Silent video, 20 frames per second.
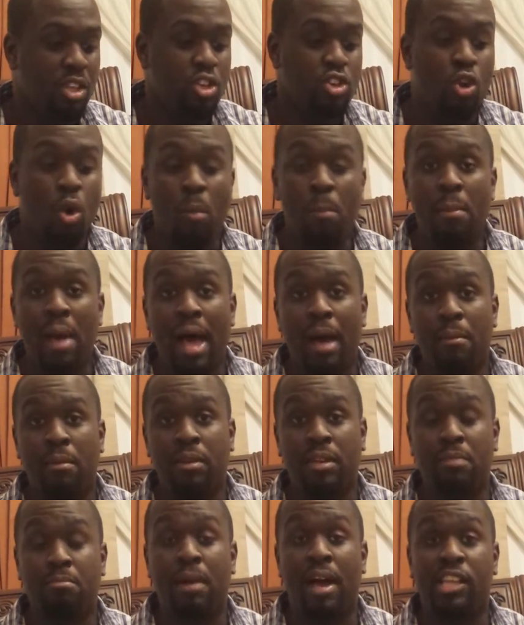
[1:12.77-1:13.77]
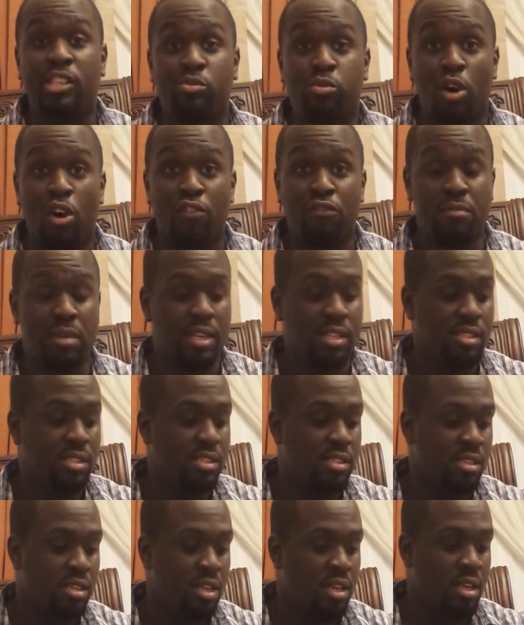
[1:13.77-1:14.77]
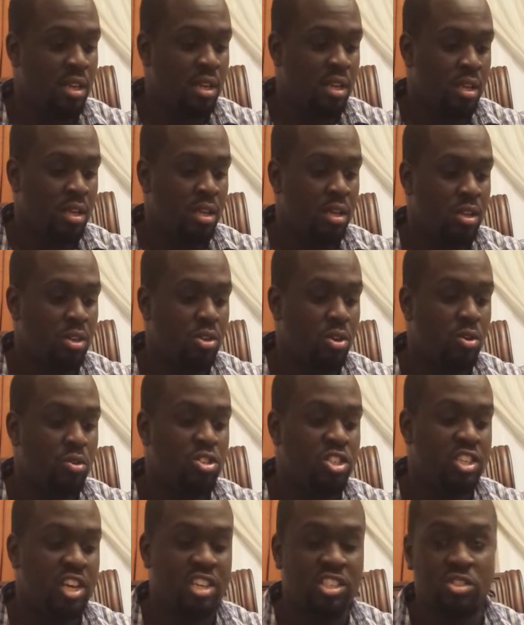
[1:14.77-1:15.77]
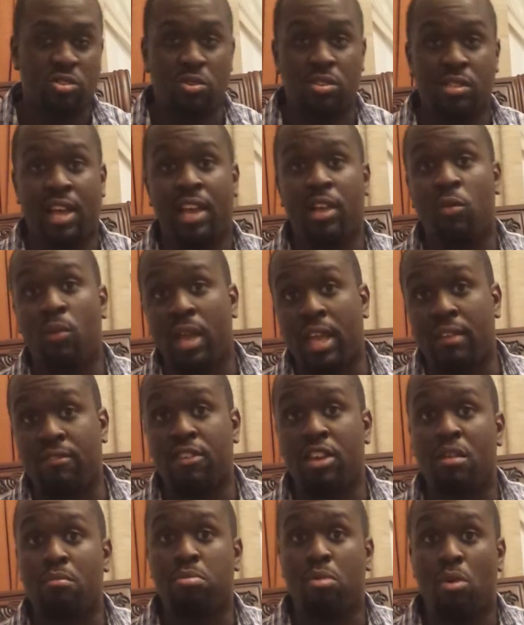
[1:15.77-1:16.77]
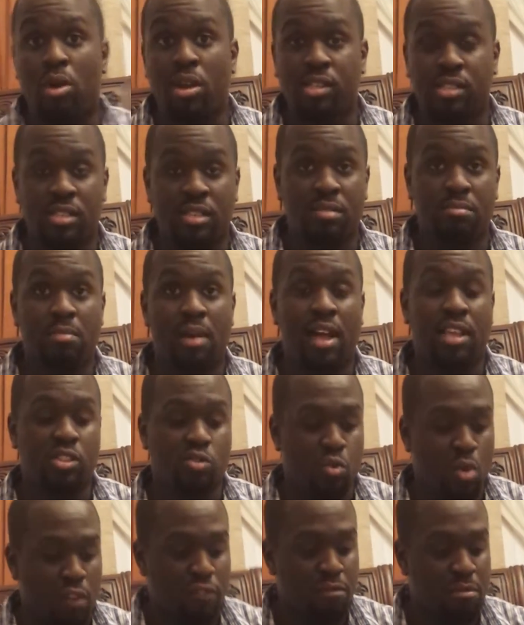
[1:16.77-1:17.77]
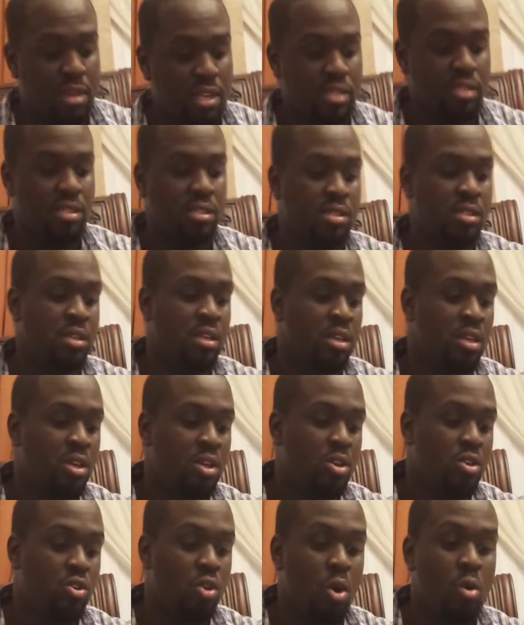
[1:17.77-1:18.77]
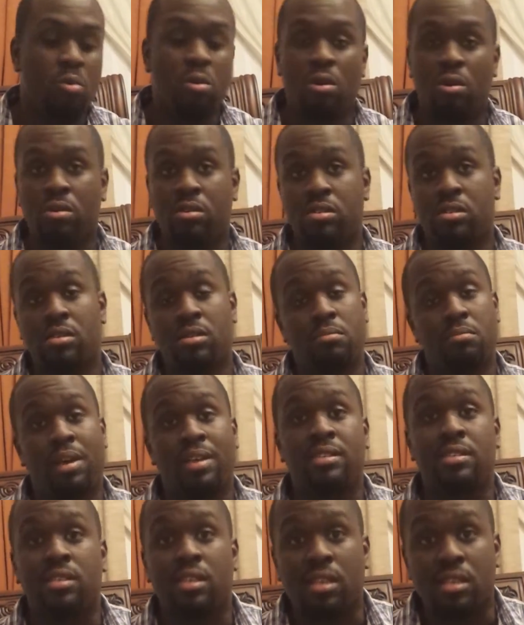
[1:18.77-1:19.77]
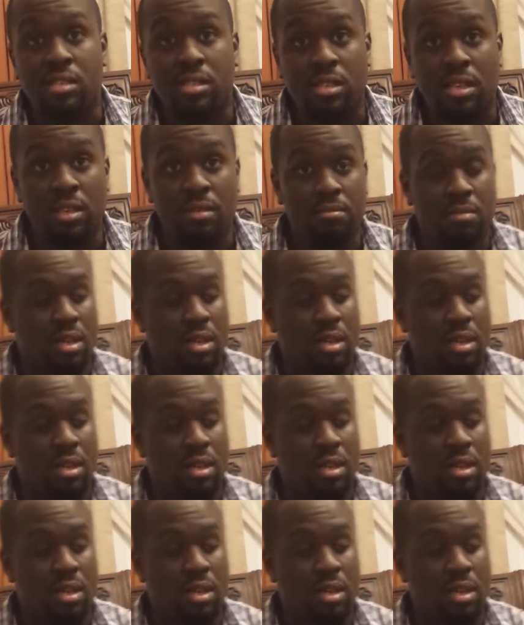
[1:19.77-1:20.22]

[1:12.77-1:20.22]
no babbling by 12 months, no gesture like waving, pointing by 12 months, no words by 16